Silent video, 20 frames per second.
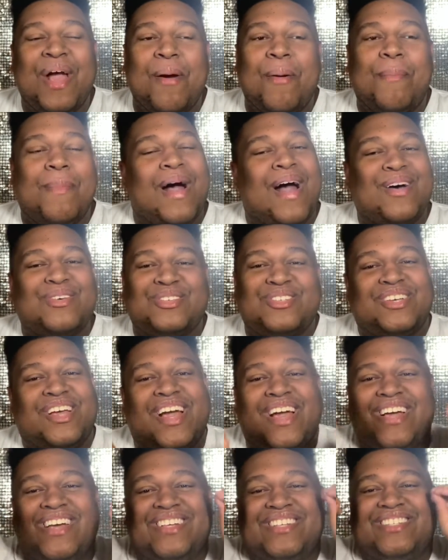Miles
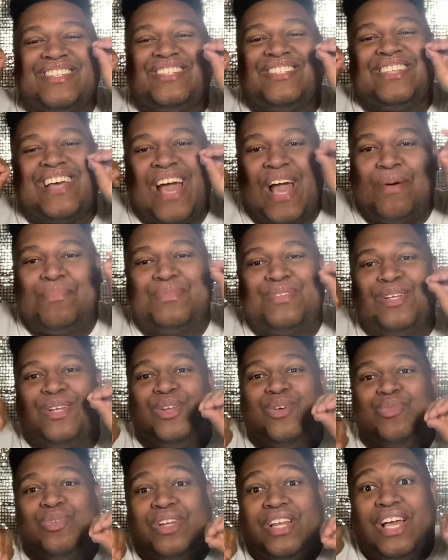J is just
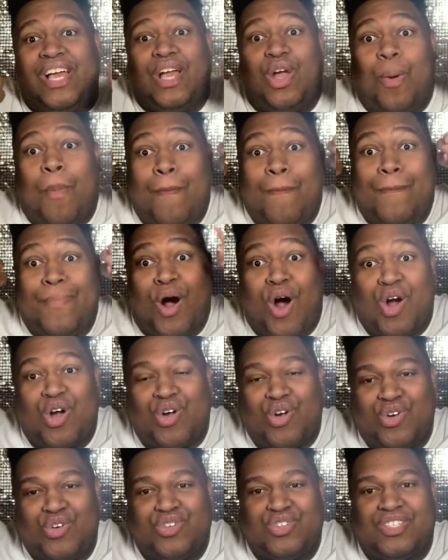absolutely
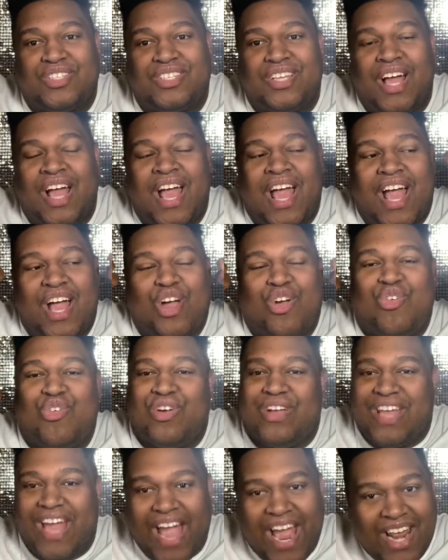bonkers,
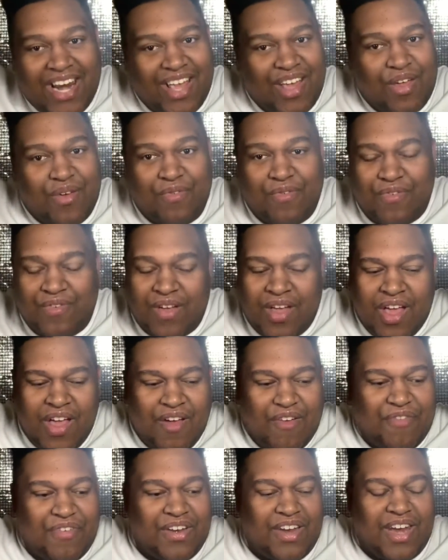creative,
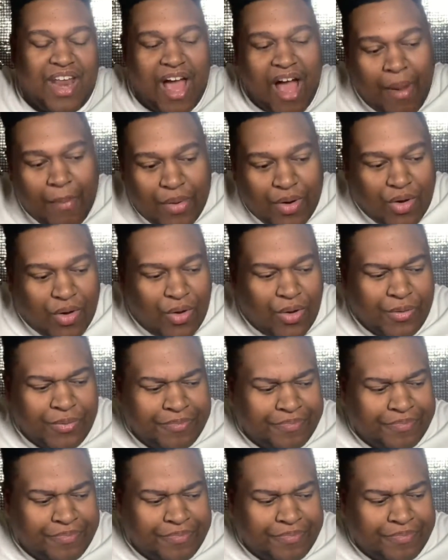phenomenal,